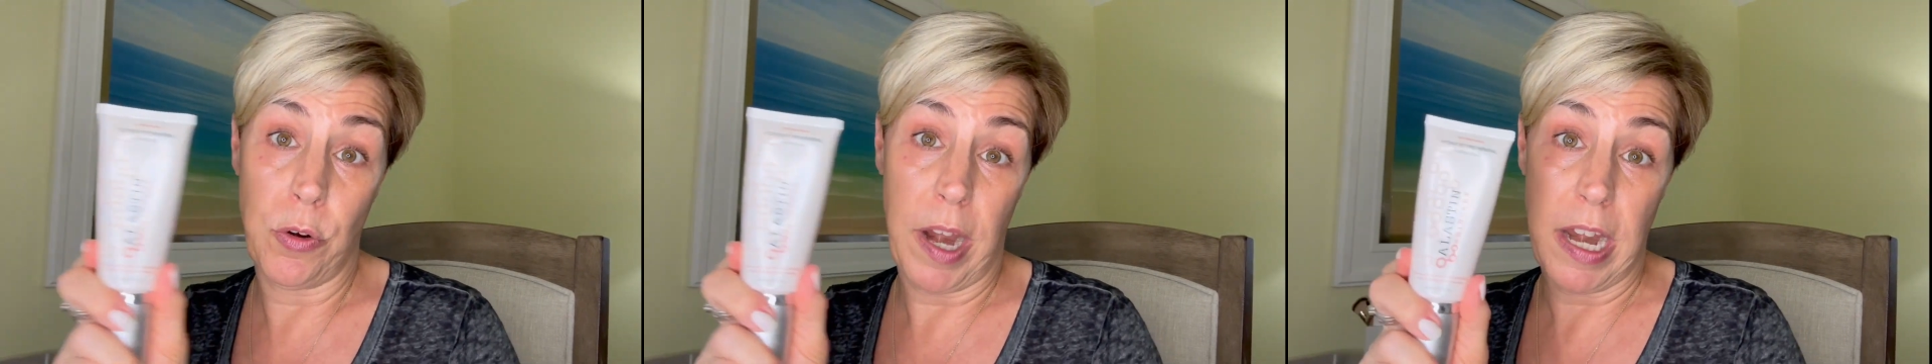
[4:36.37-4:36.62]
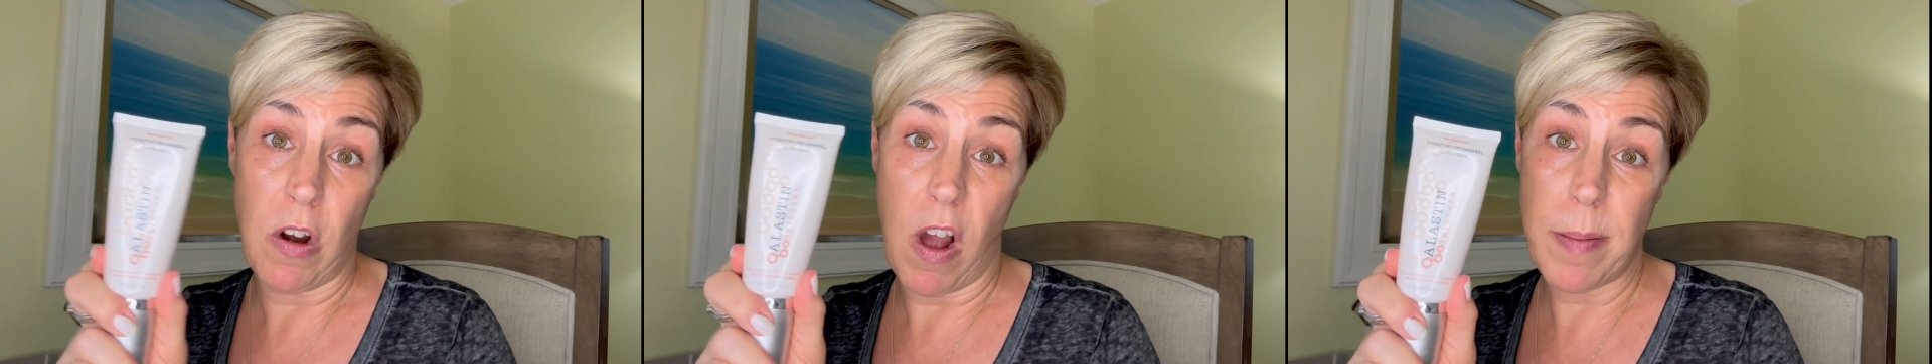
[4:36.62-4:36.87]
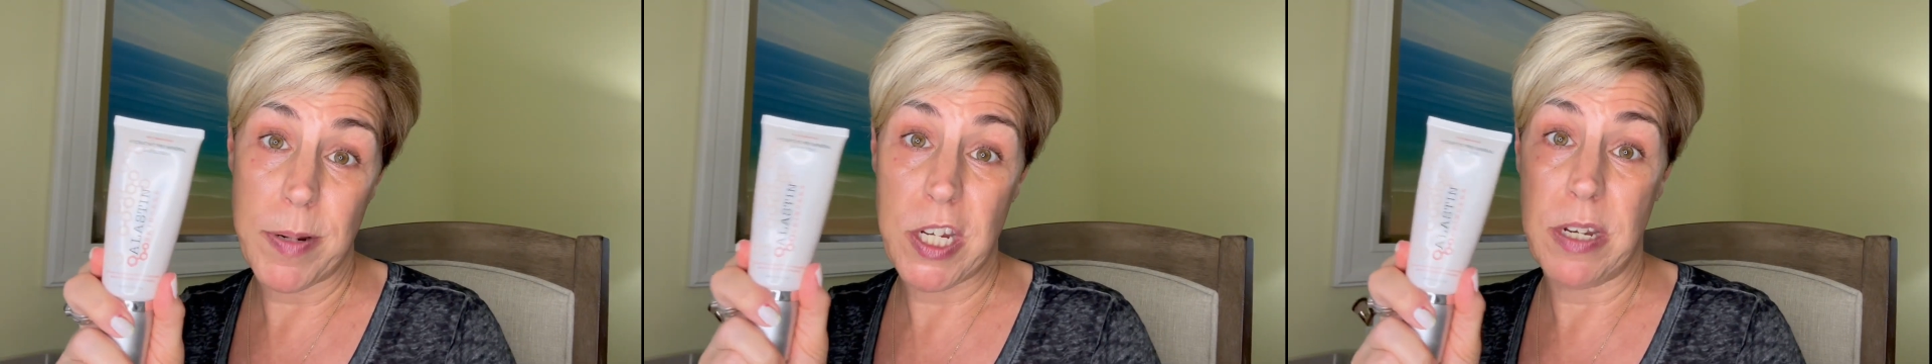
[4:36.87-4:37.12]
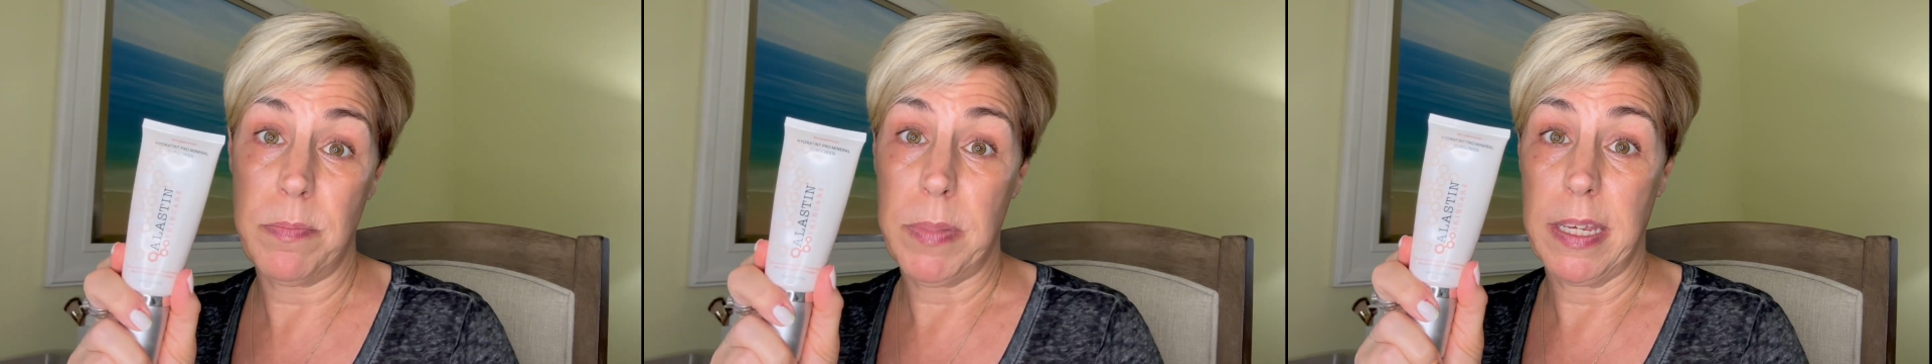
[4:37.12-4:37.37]
great
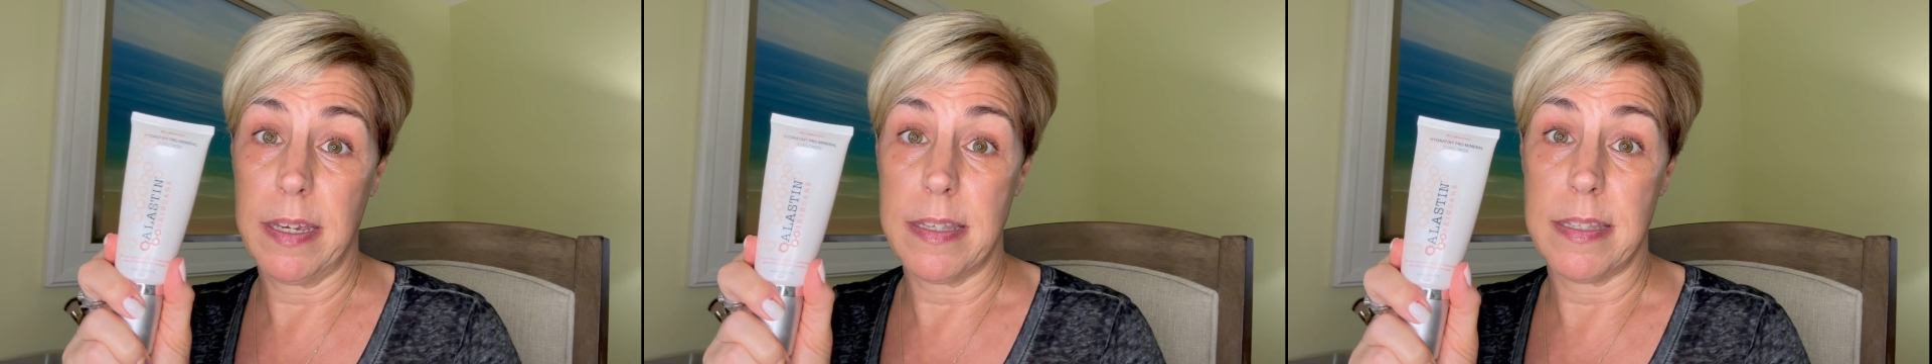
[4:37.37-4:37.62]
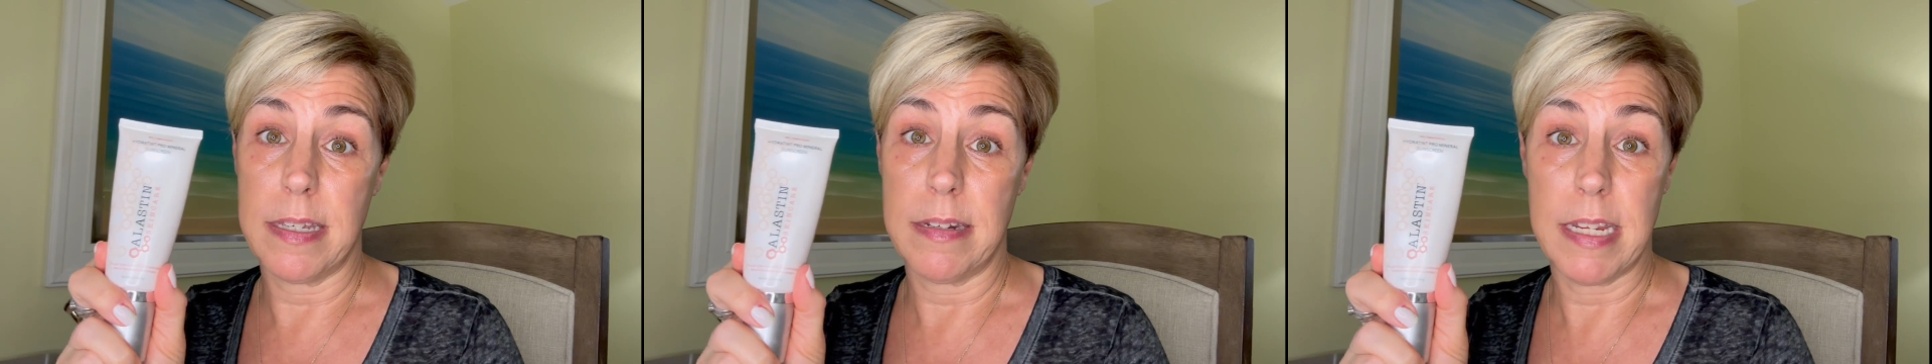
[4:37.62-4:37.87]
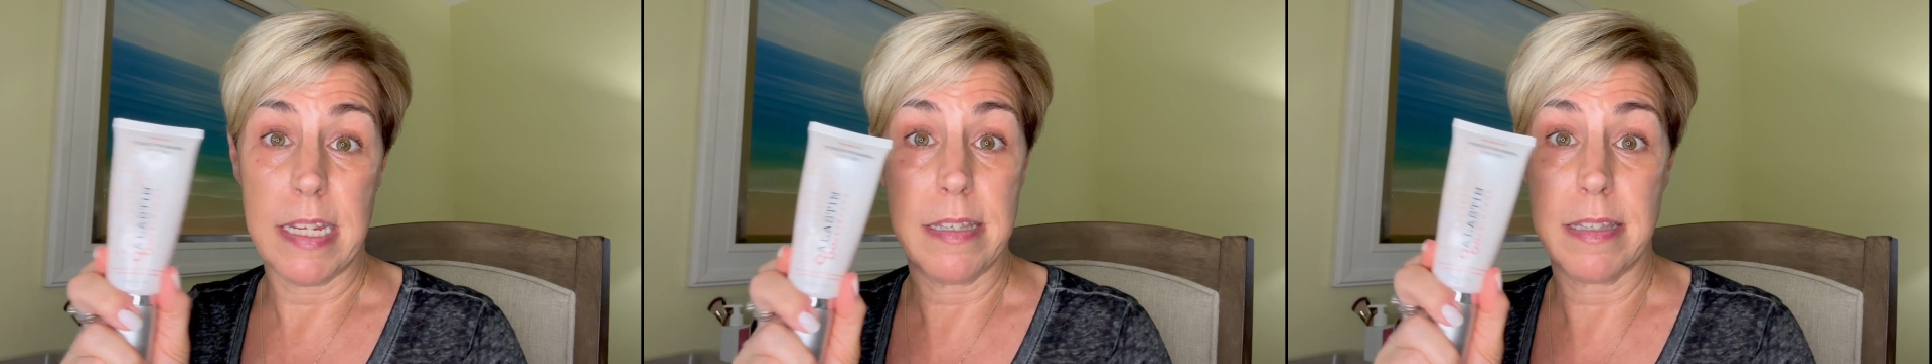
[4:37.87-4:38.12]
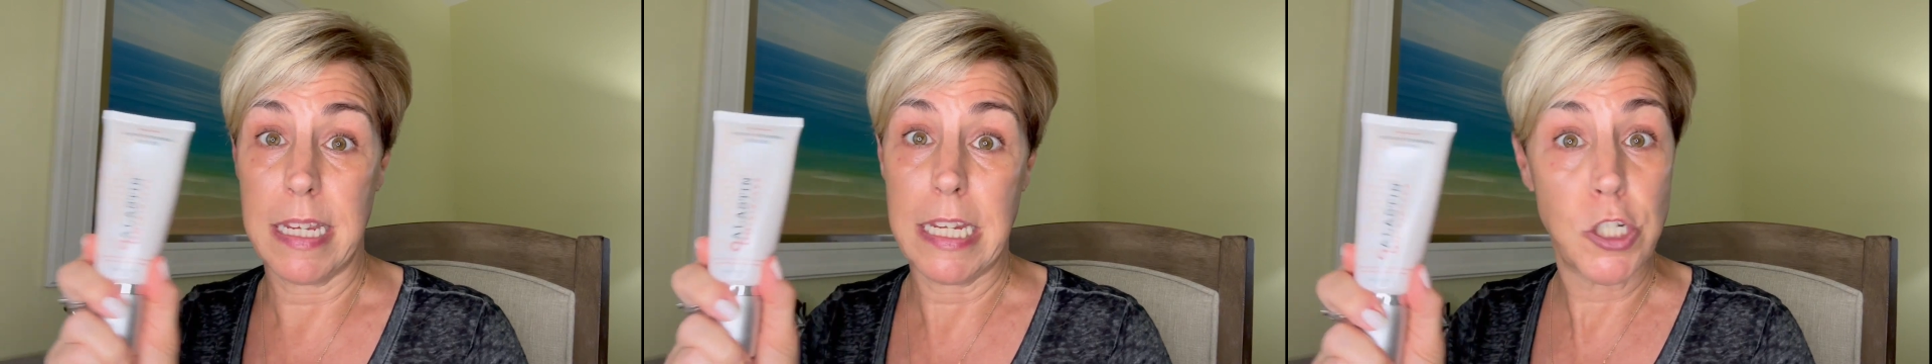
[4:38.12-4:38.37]
option because it is
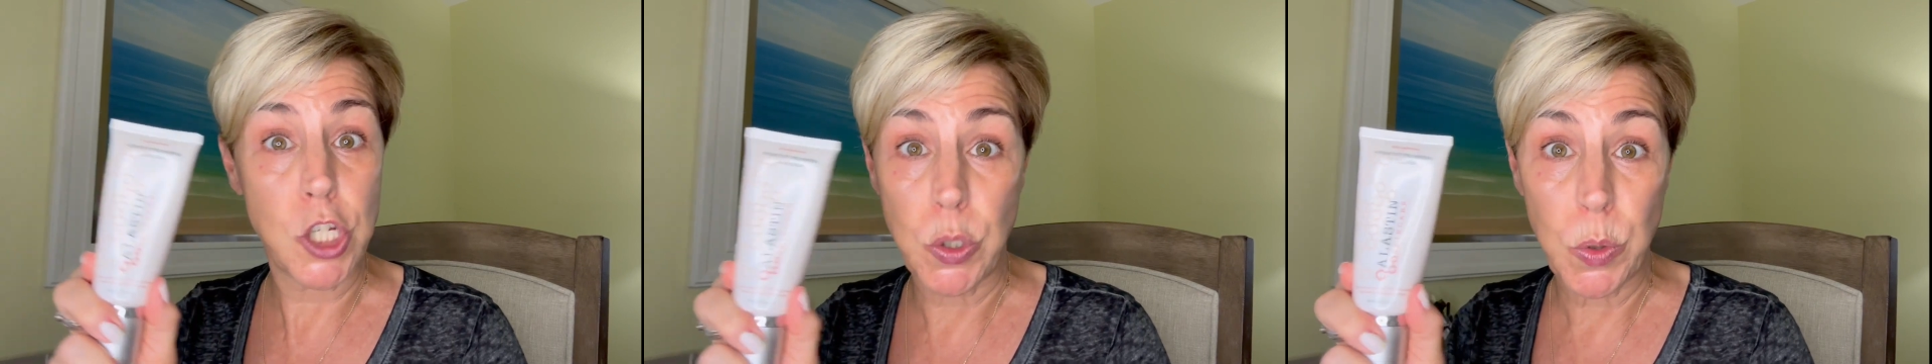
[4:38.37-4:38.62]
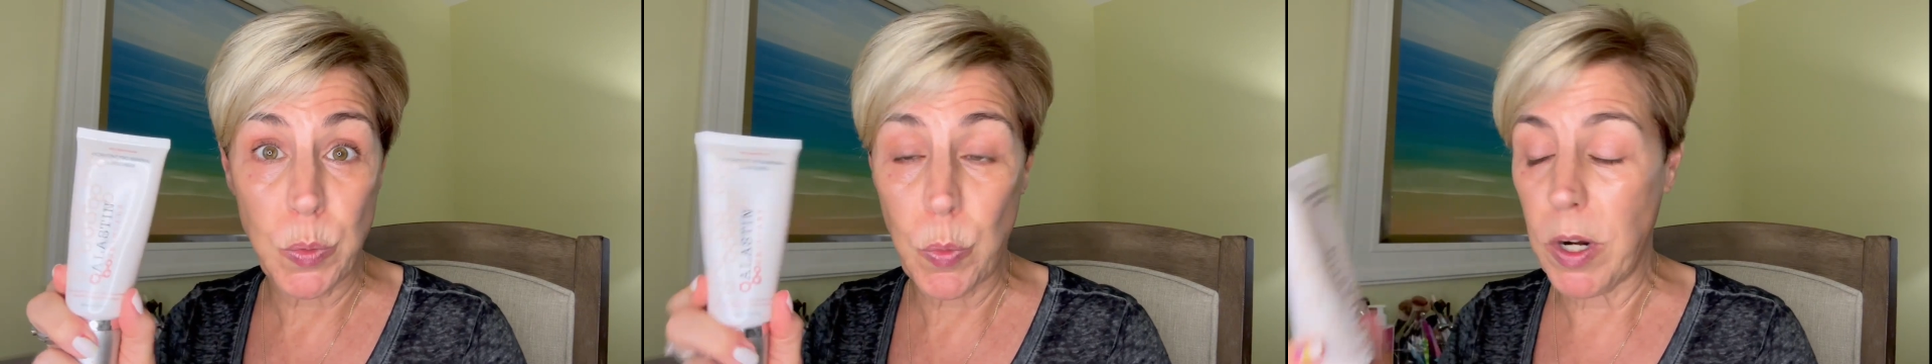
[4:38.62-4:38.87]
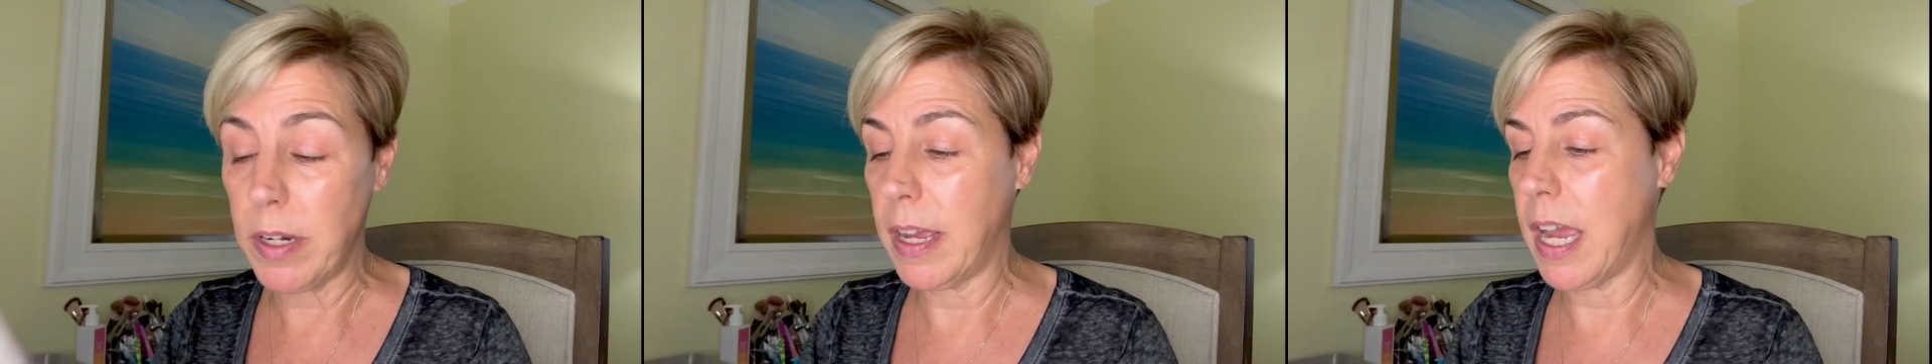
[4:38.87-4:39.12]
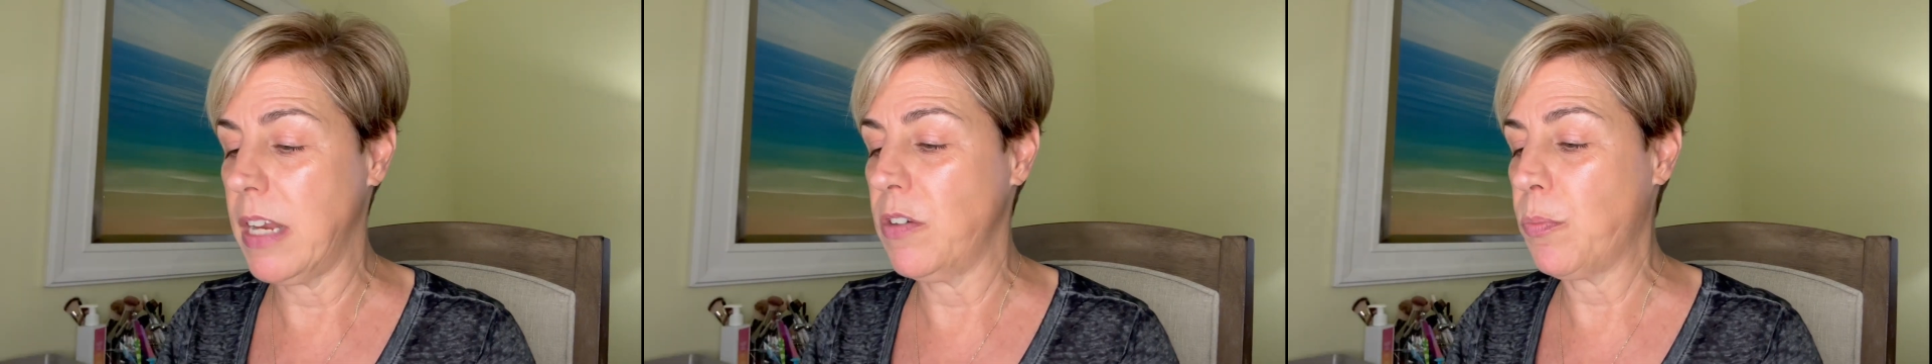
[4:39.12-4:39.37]
a 2-in-1
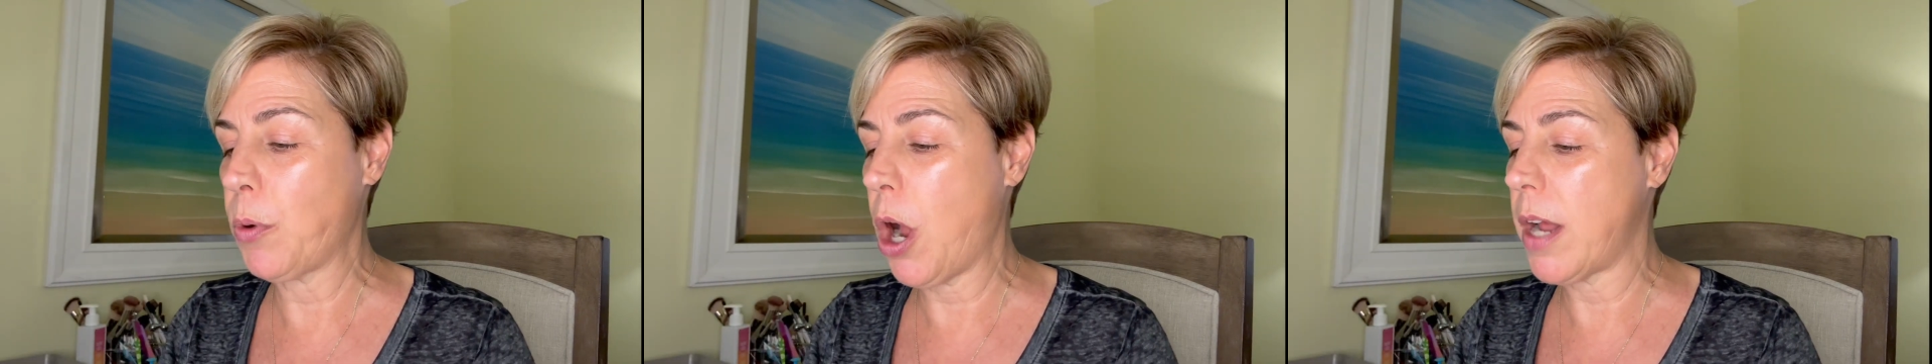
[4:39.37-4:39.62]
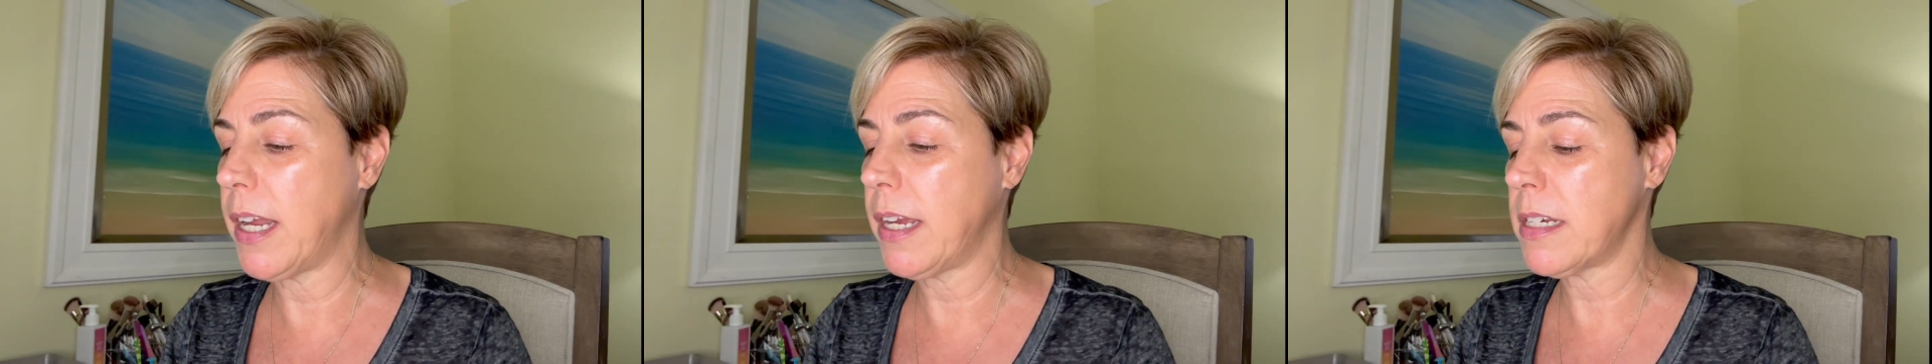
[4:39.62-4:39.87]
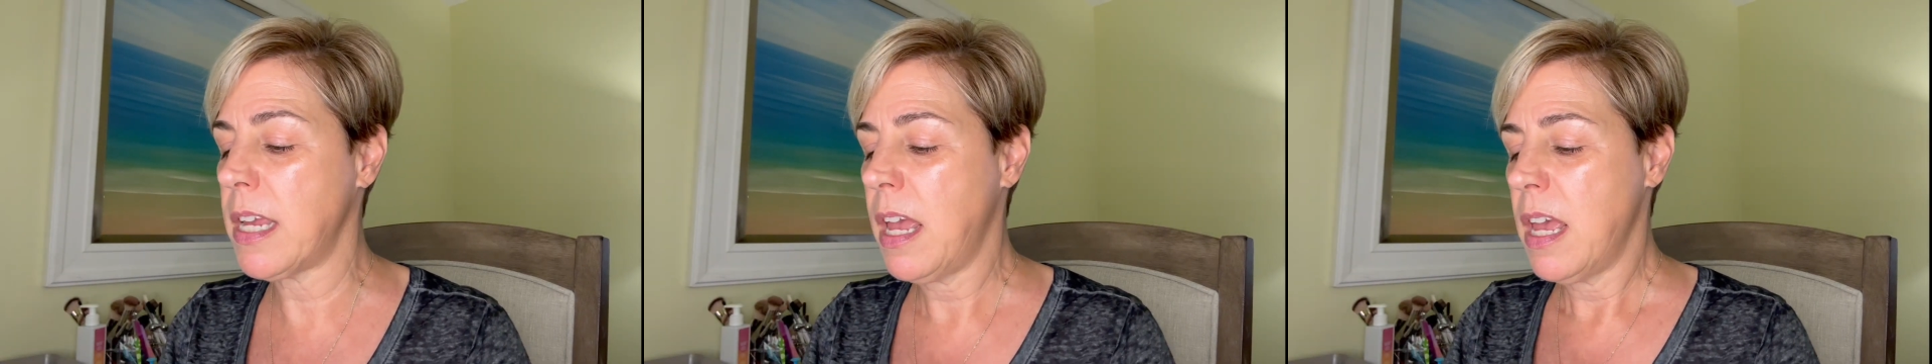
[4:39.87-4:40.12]
kind of product.